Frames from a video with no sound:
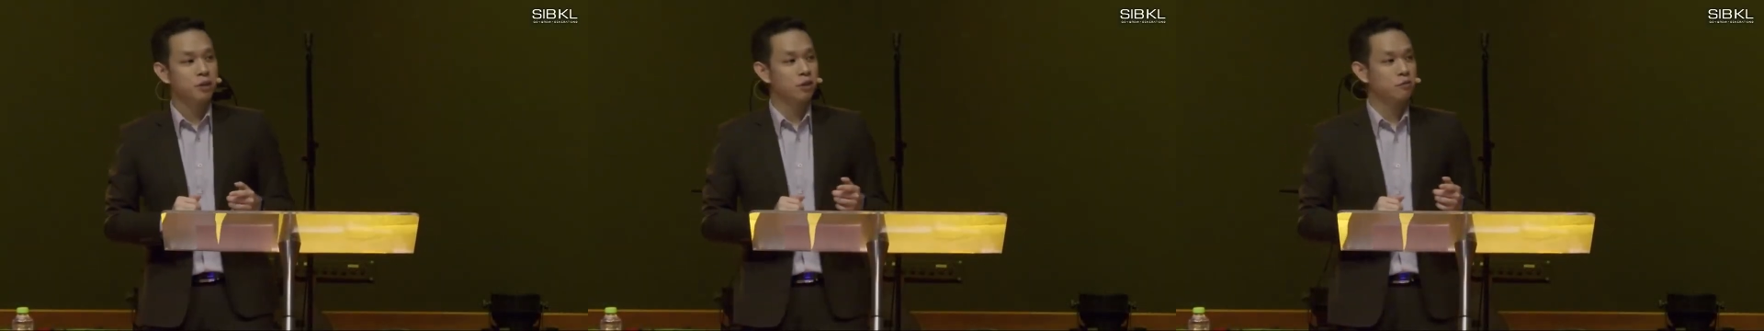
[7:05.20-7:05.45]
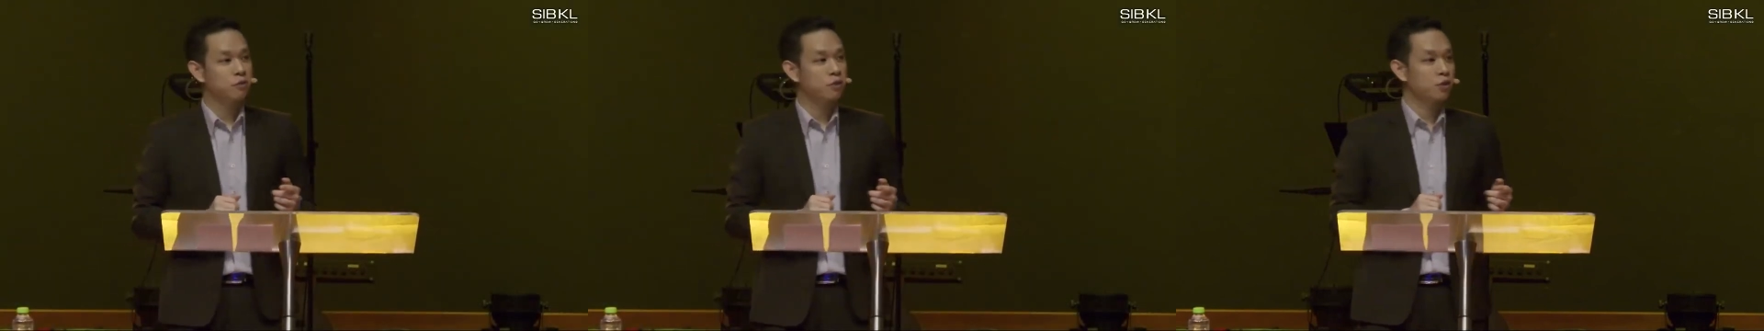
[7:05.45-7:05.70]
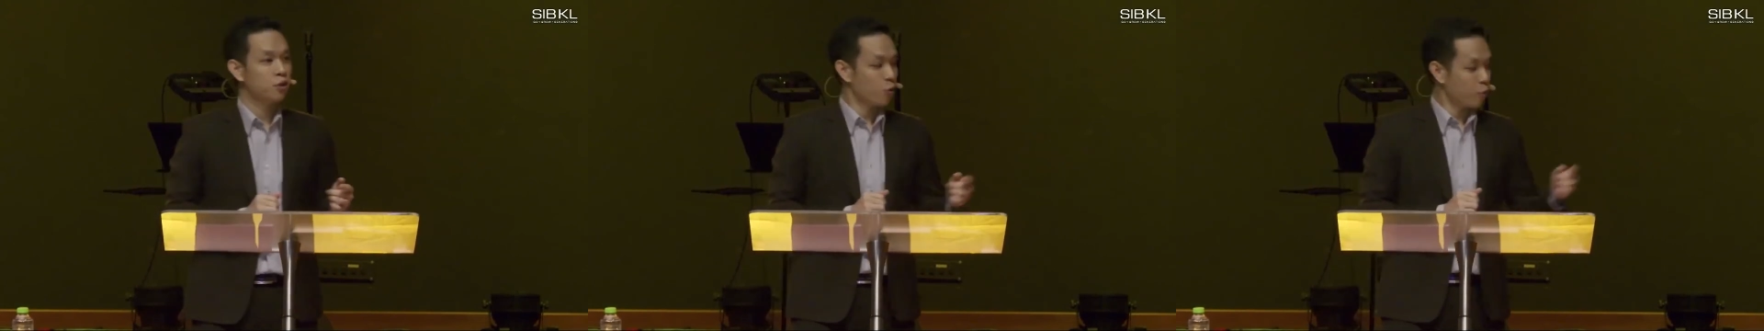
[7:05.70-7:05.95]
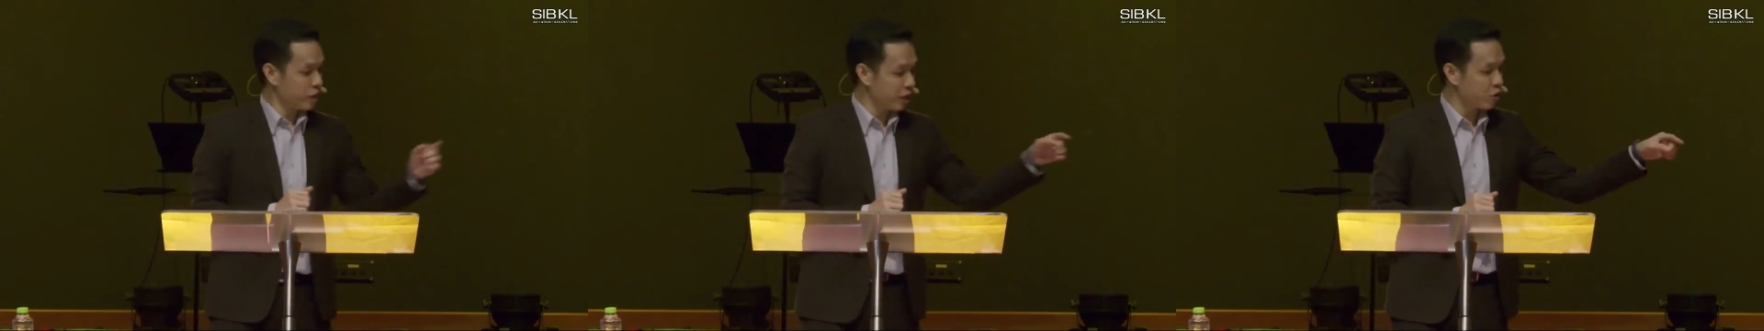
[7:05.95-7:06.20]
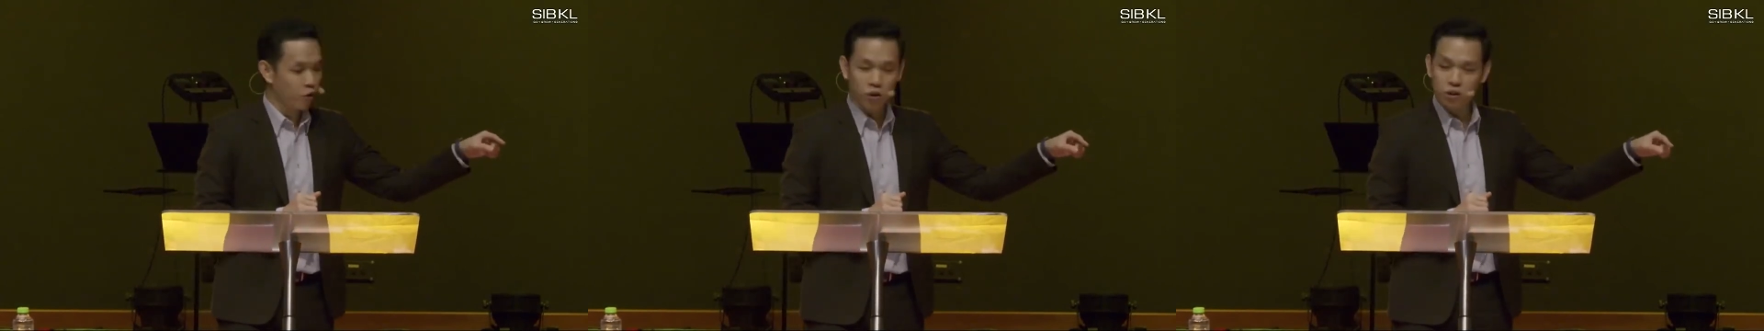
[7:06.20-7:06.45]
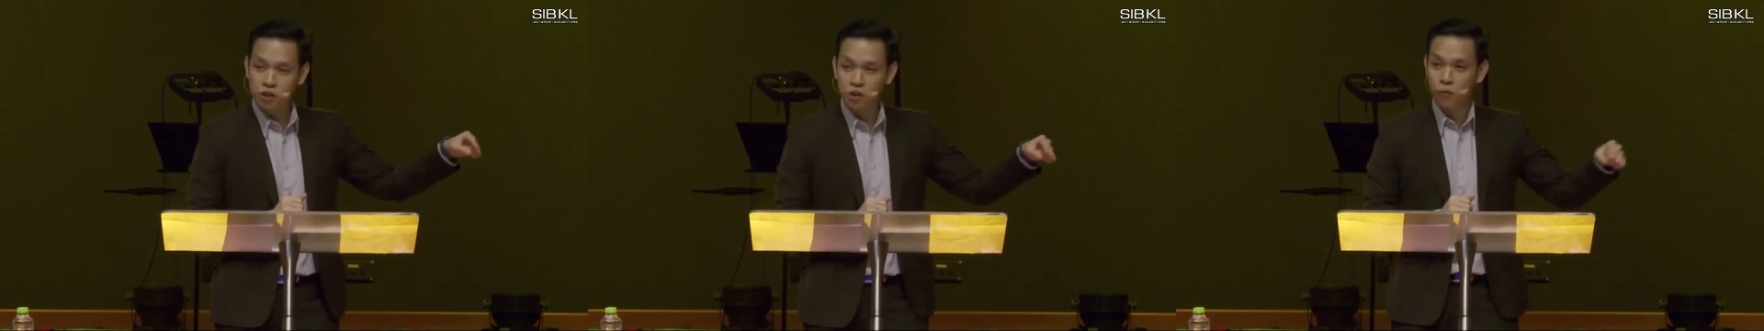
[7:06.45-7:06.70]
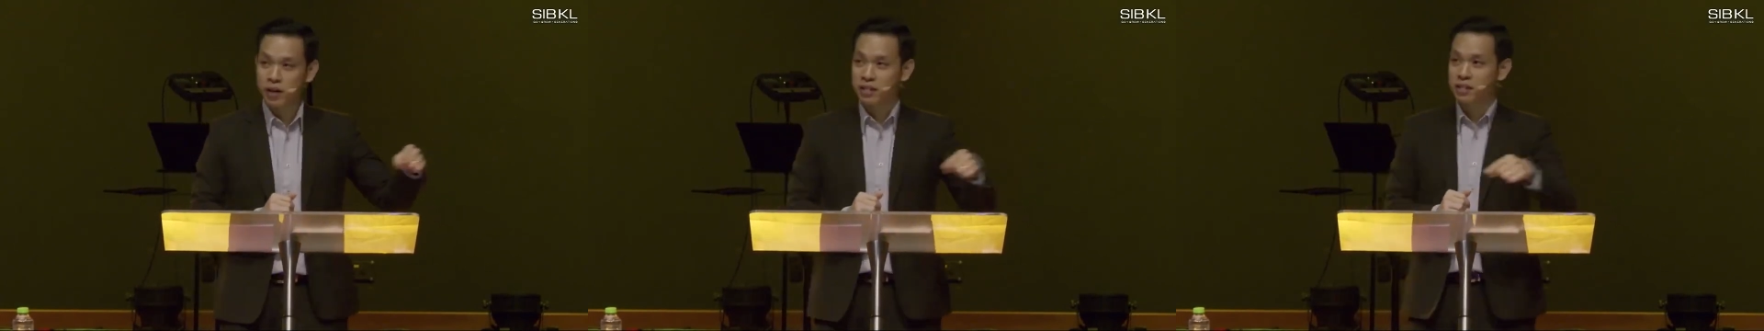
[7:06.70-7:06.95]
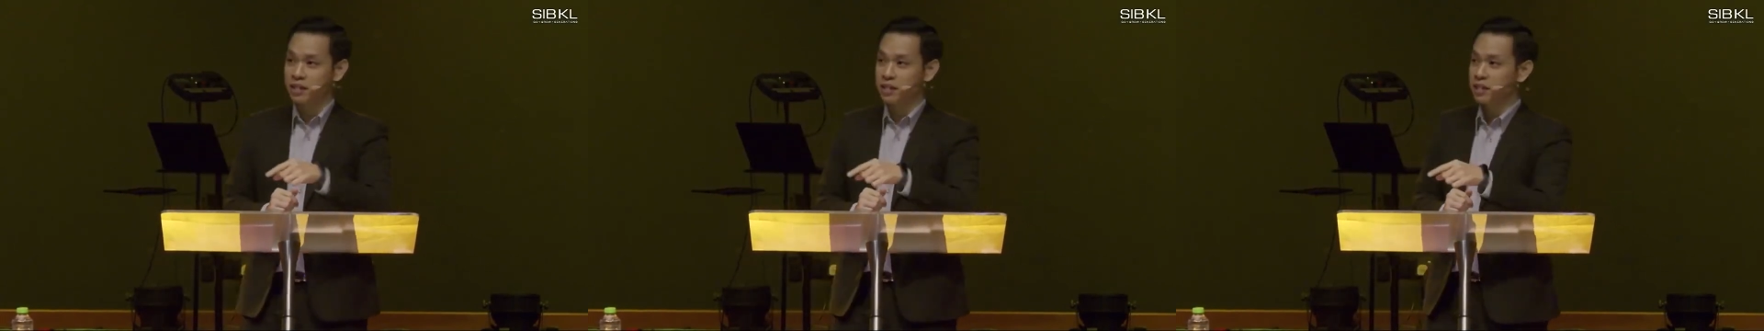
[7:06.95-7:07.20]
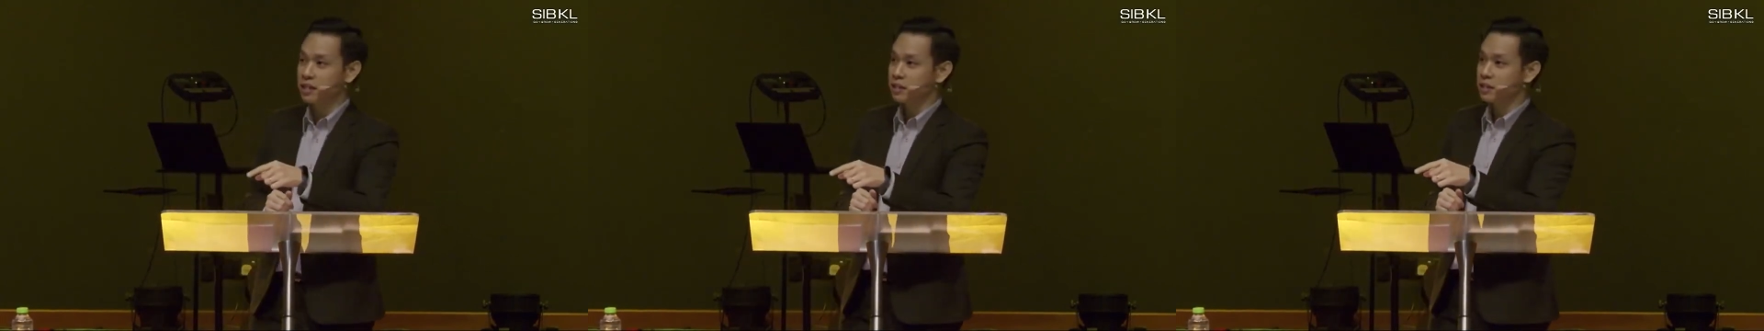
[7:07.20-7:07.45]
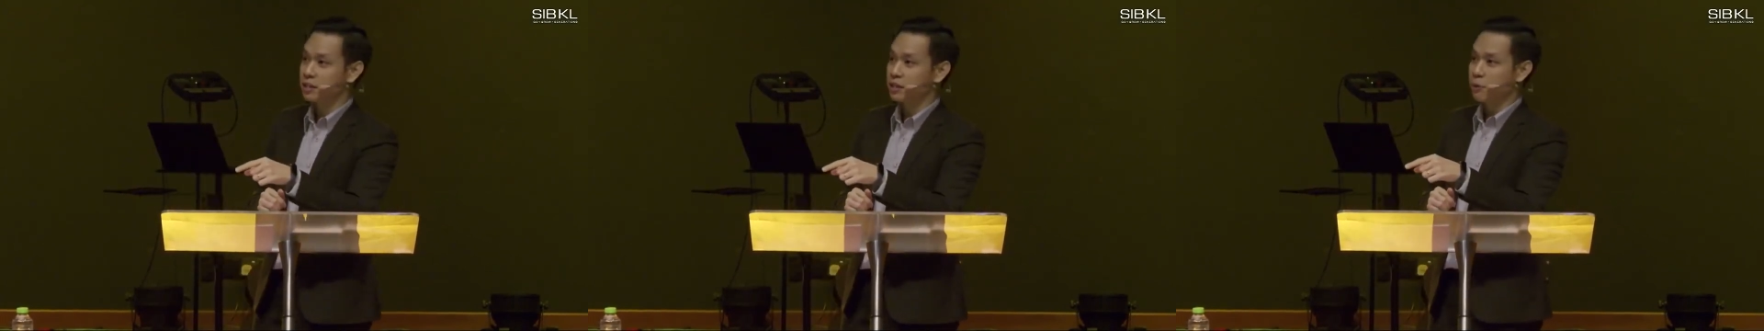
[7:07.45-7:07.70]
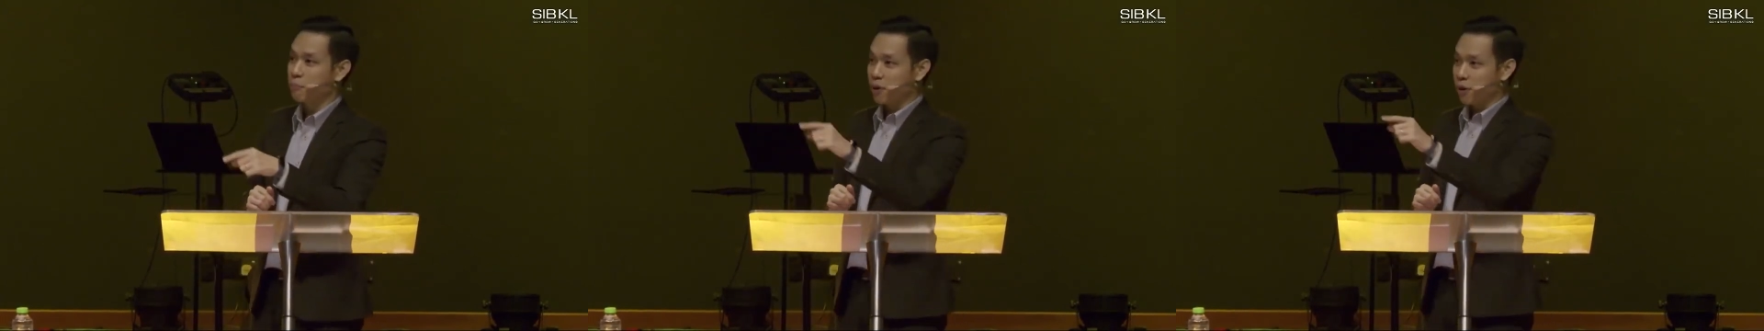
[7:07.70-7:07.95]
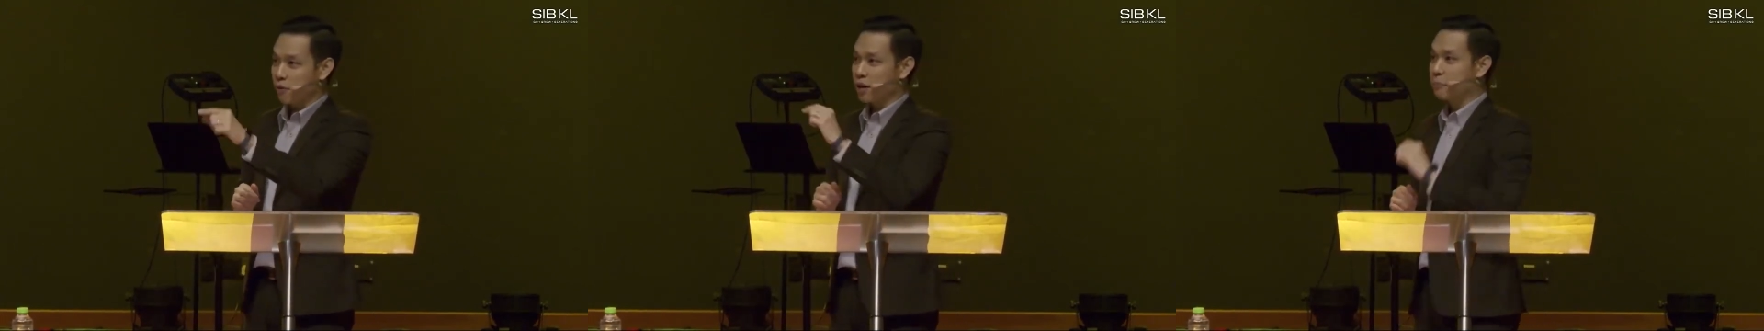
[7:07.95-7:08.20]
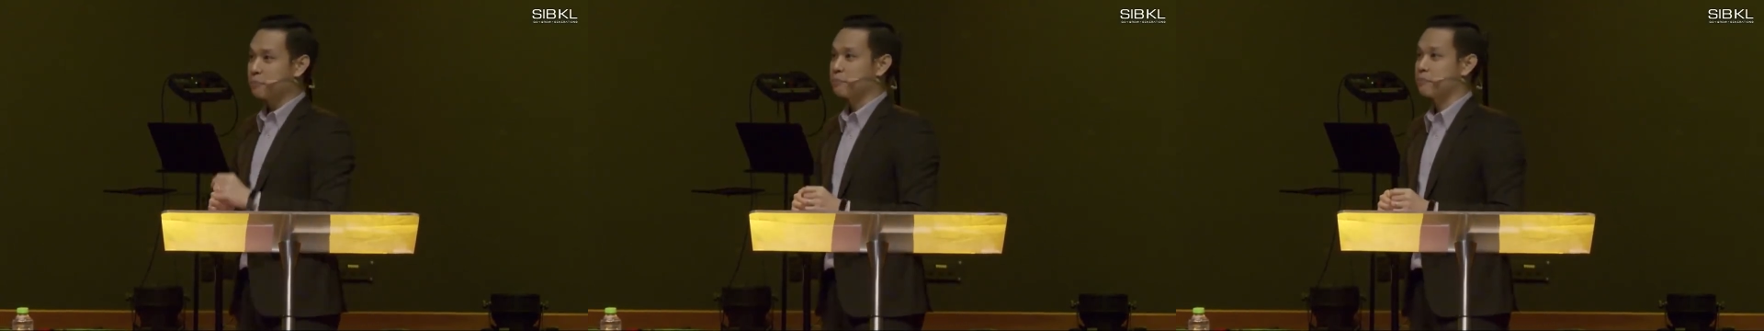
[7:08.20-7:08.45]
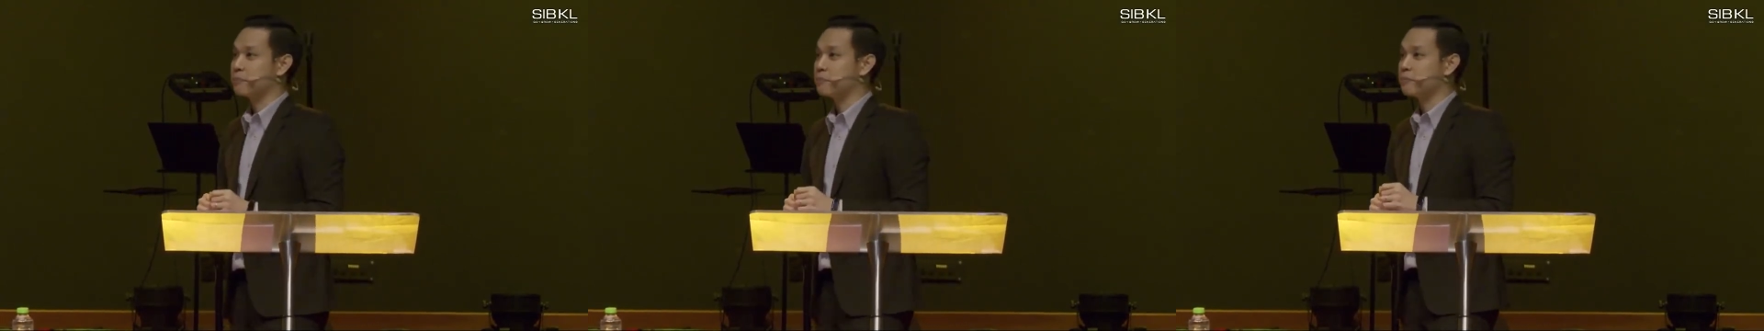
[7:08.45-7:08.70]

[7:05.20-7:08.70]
me of? When they crossed the Red Sea, Miriam